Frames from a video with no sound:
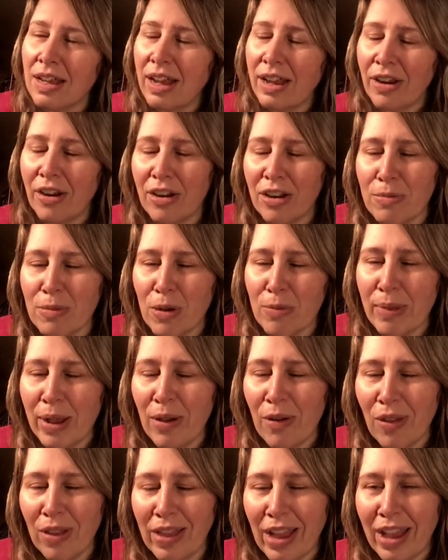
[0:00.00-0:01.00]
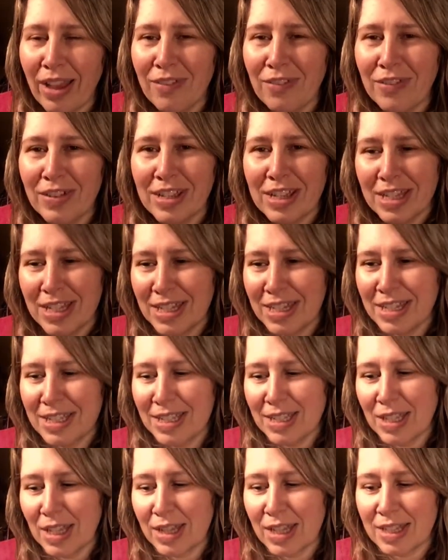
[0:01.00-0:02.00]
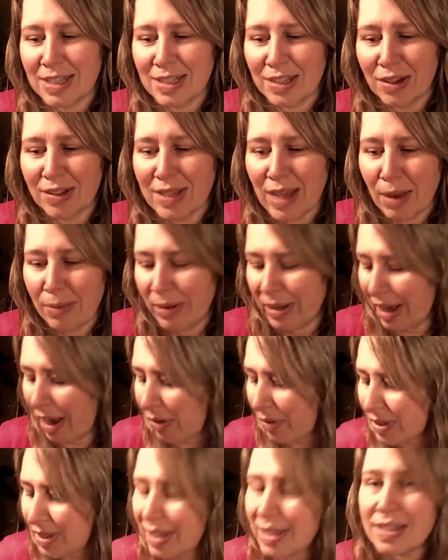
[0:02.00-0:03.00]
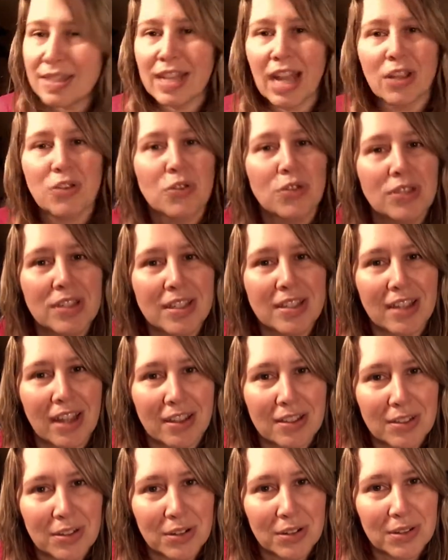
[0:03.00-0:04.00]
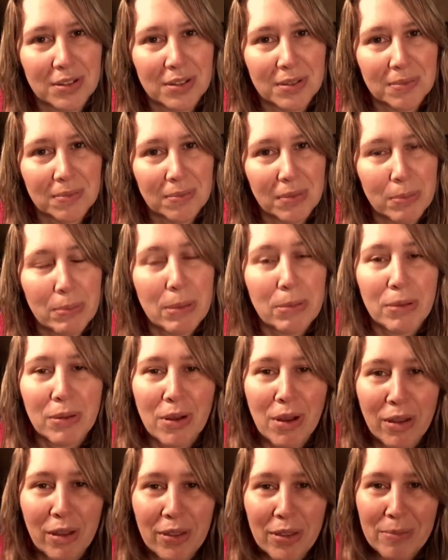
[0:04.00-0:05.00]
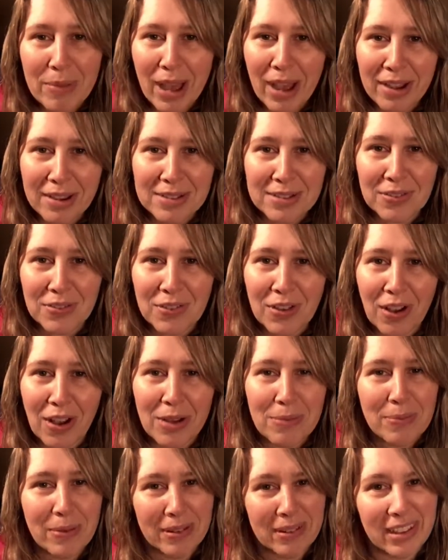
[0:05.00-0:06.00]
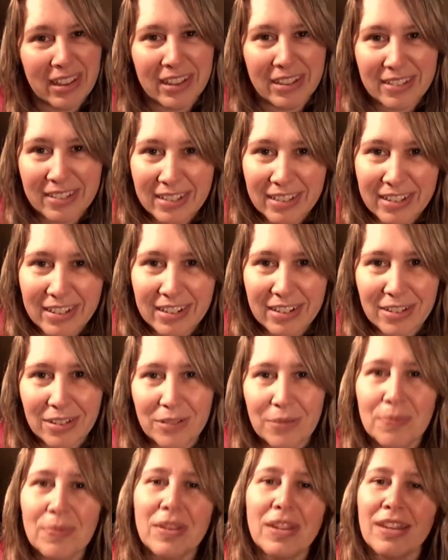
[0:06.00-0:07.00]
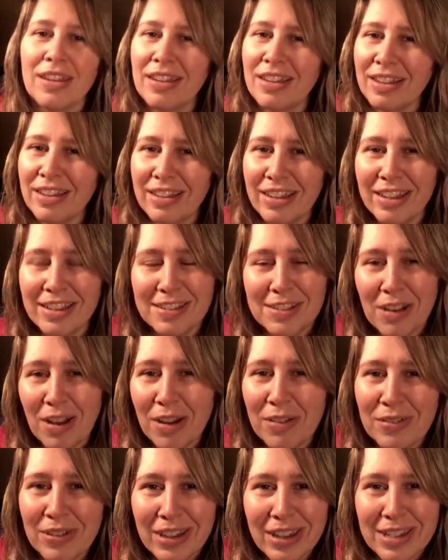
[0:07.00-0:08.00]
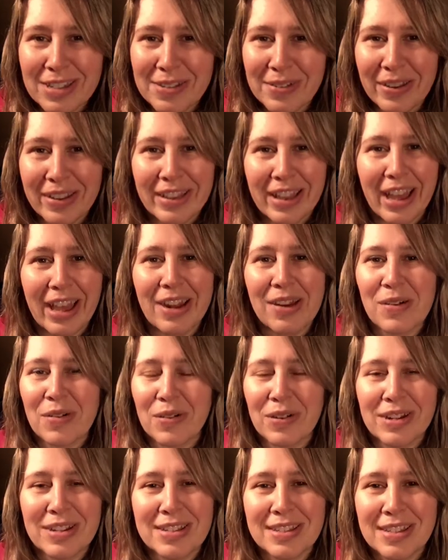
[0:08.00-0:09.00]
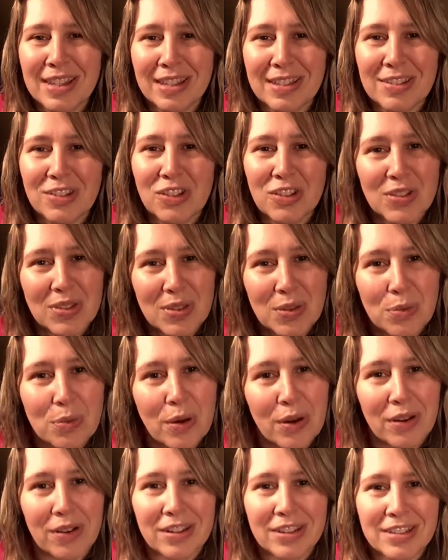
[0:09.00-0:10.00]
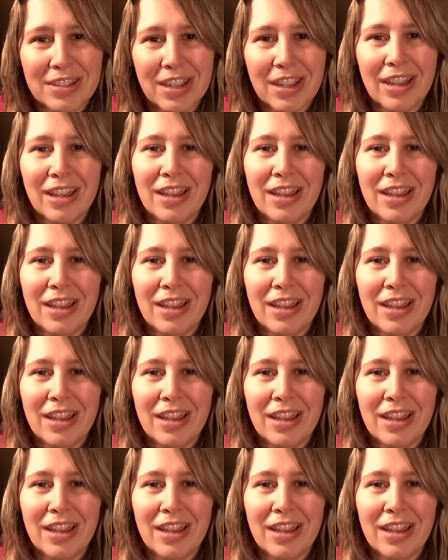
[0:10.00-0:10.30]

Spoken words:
I heard about my whole life that starts happening now is these natural disasters. People call them acts of God, but like, I don't know. Is God really doing that? Or is this just the world